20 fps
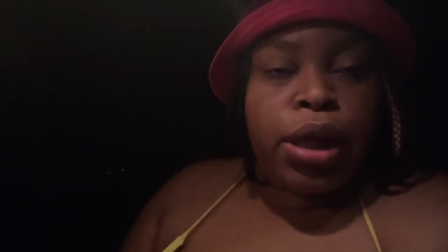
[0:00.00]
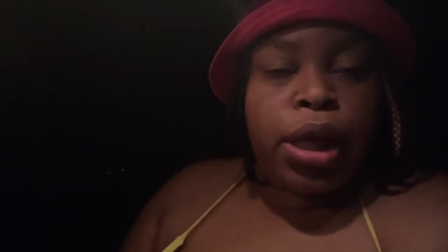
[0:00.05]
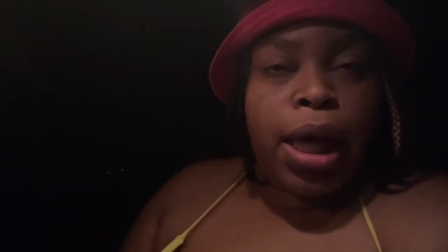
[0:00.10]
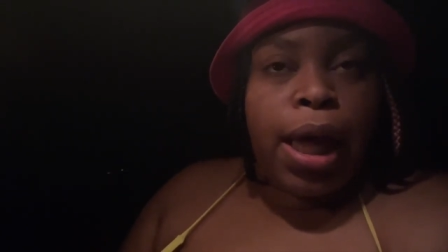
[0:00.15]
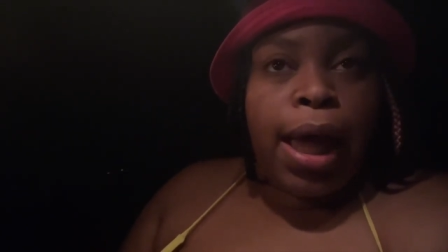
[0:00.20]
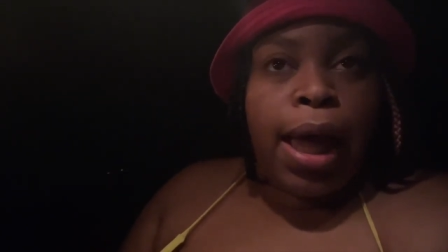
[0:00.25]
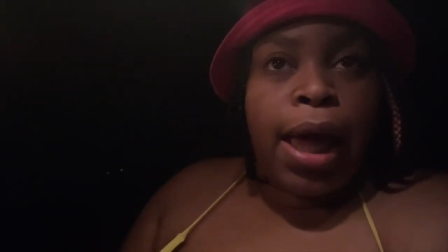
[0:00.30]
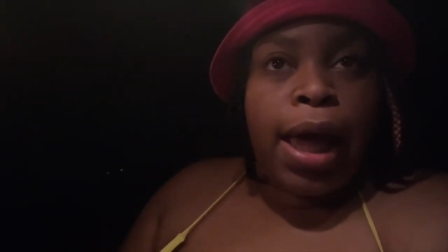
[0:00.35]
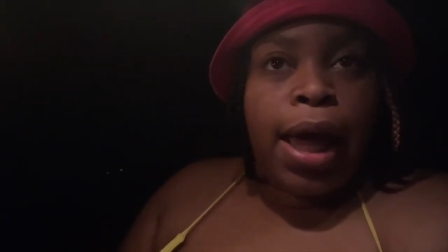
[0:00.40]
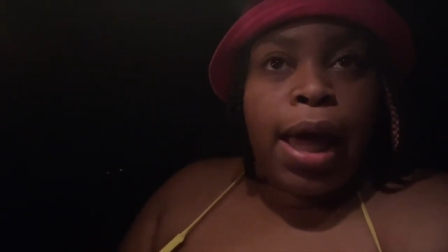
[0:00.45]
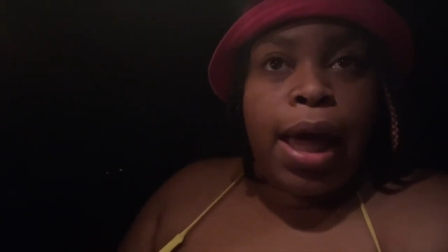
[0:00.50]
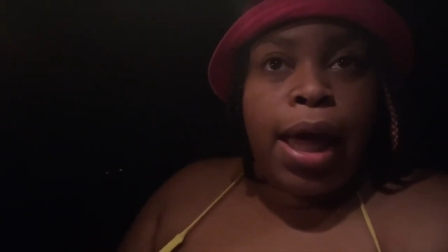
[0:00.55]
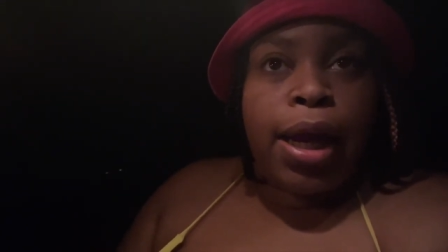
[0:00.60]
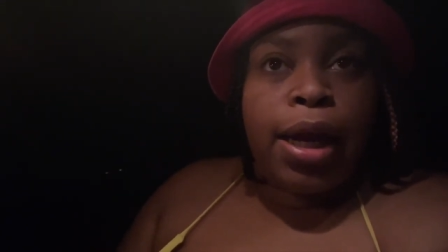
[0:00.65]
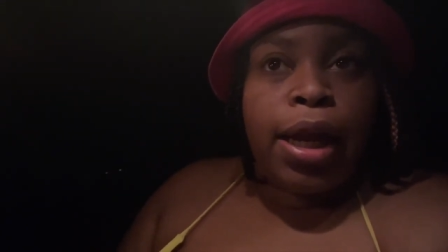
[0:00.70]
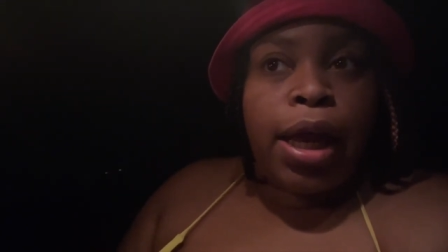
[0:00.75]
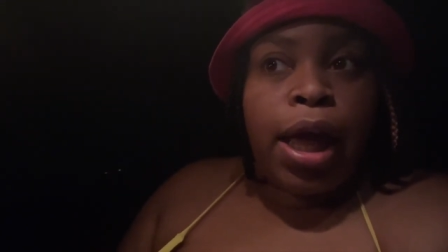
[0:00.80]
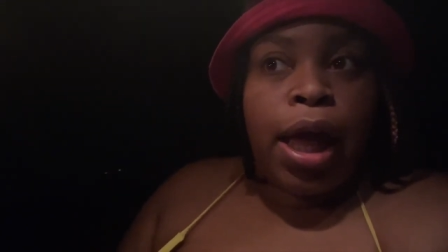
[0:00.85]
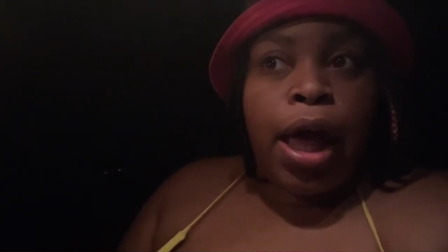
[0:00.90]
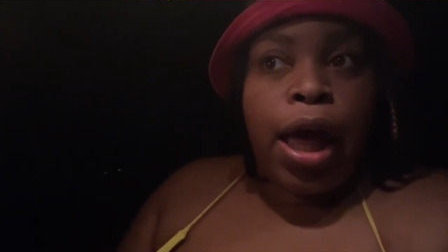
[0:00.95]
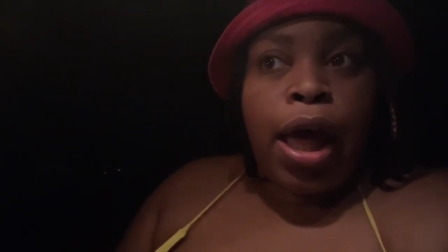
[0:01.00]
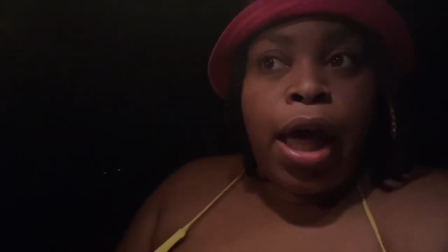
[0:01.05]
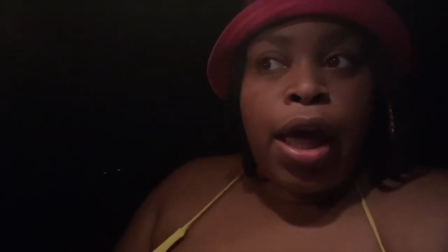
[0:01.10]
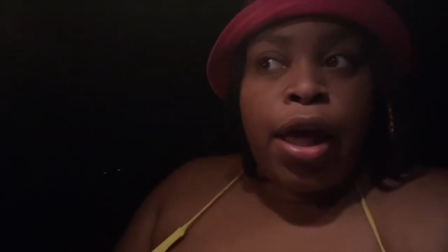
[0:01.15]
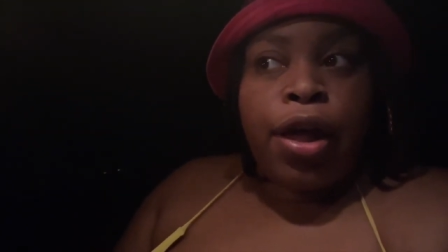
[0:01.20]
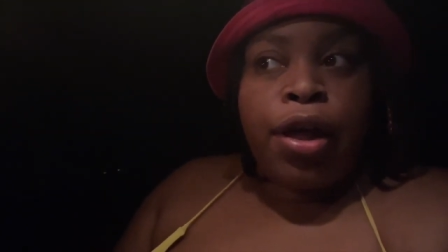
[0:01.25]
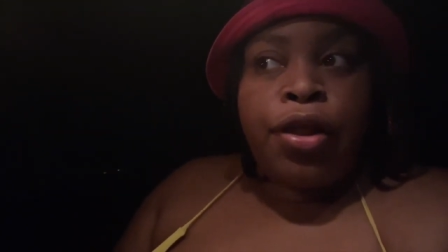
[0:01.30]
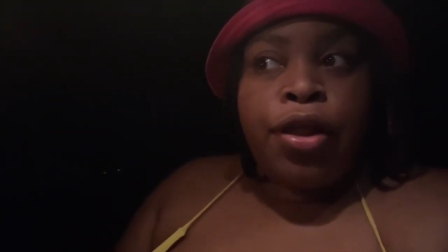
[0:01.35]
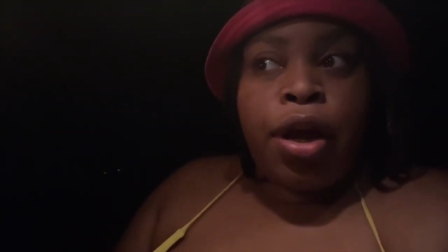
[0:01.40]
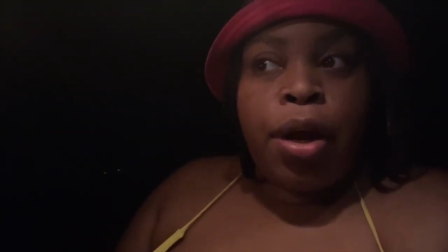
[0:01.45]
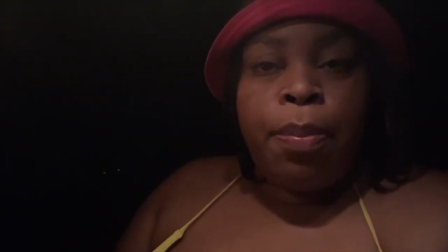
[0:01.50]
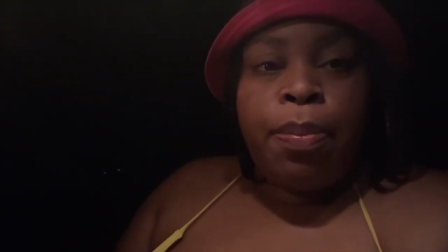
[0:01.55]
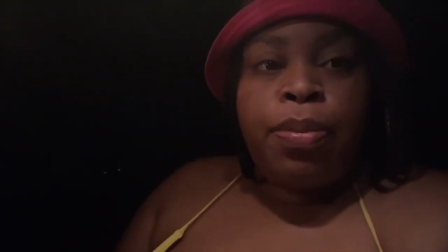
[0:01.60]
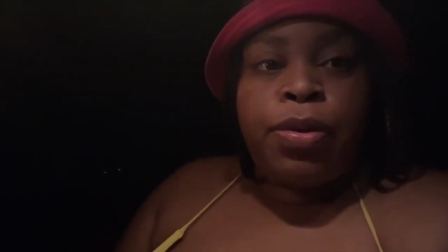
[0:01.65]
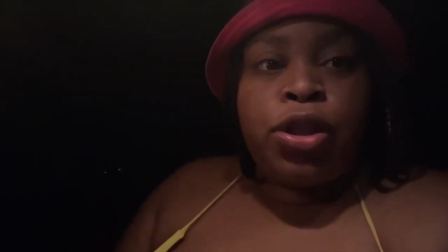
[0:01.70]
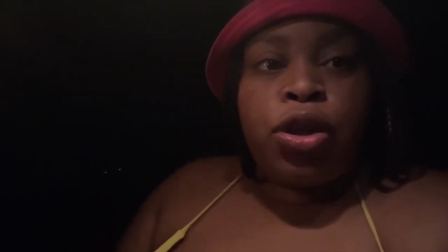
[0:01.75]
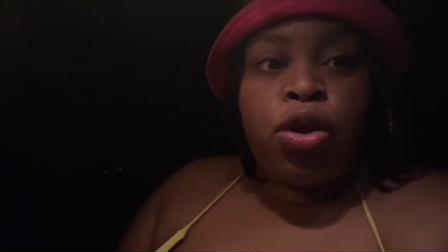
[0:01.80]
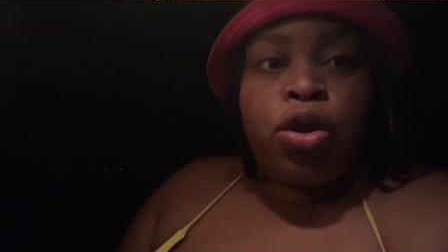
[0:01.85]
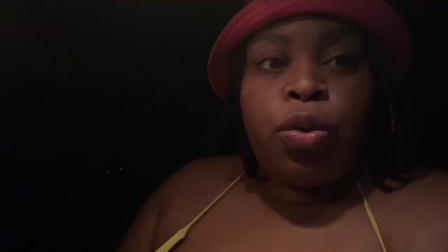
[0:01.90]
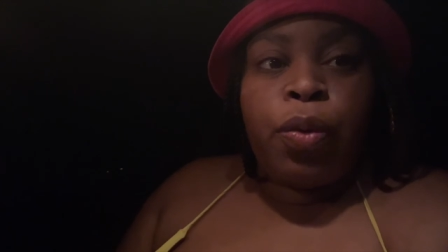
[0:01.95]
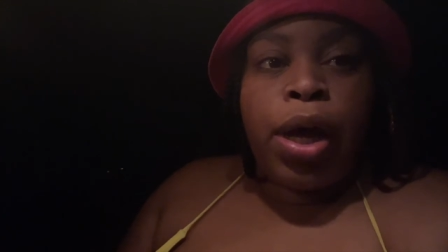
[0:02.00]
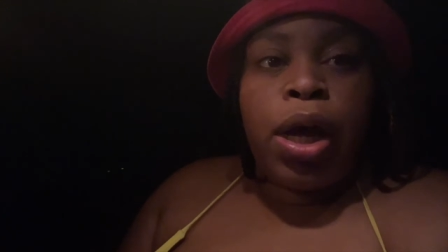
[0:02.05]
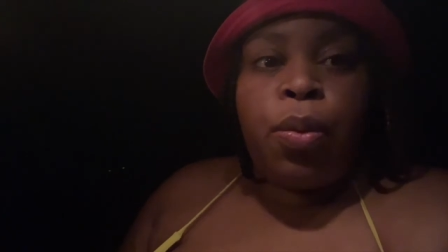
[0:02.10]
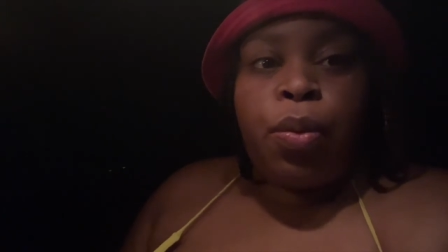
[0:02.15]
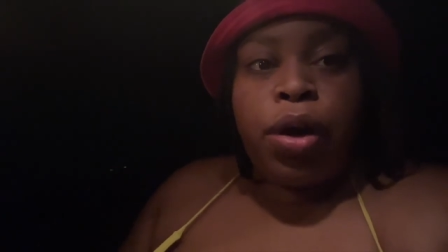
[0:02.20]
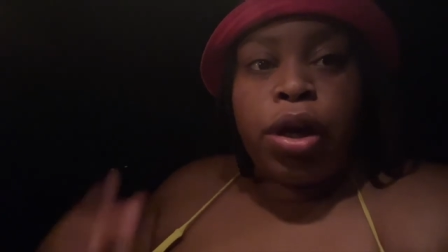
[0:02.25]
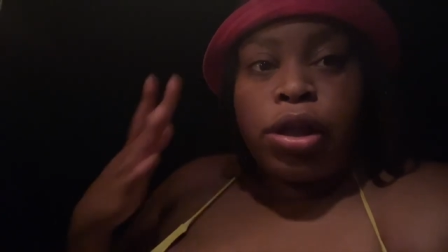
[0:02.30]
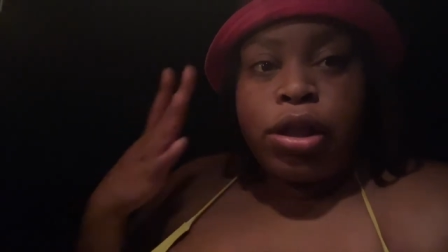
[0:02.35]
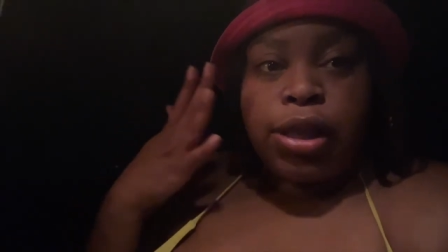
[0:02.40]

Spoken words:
And so the way it works